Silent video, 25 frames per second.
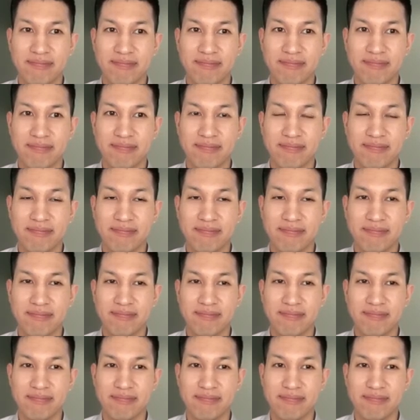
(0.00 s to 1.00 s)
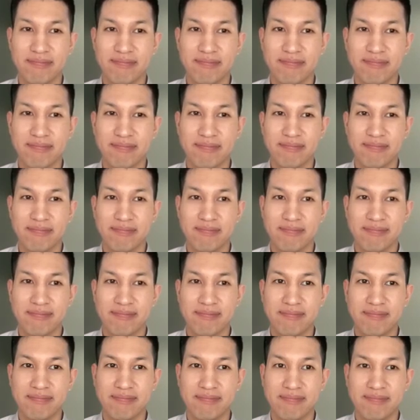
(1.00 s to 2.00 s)

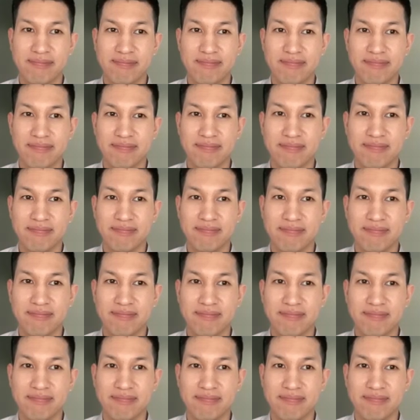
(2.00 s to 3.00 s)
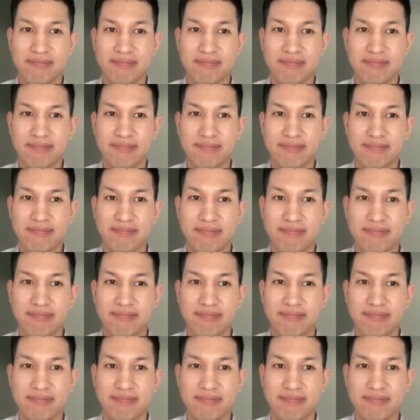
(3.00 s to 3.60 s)
[no speech]